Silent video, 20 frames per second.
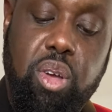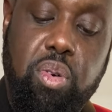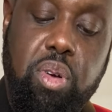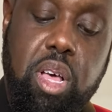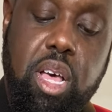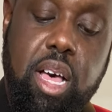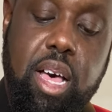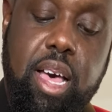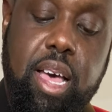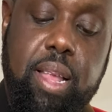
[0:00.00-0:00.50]

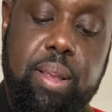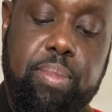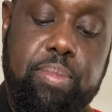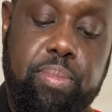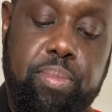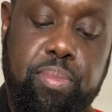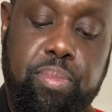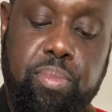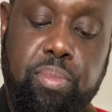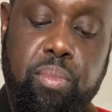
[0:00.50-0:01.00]
cut.
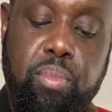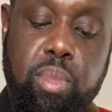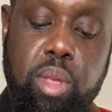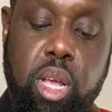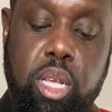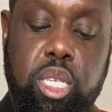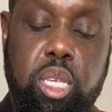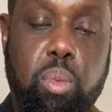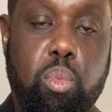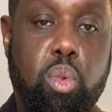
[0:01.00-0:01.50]

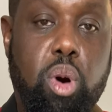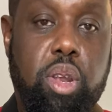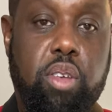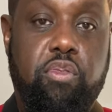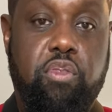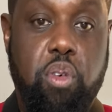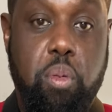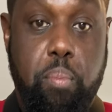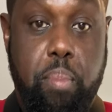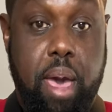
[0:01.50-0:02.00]
Some
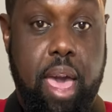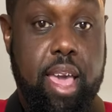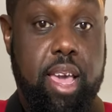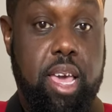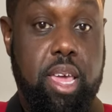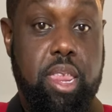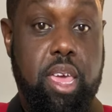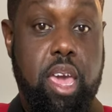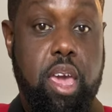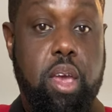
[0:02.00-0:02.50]
wonderful
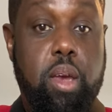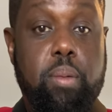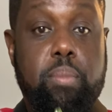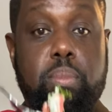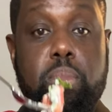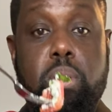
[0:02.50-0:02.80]
bacon here.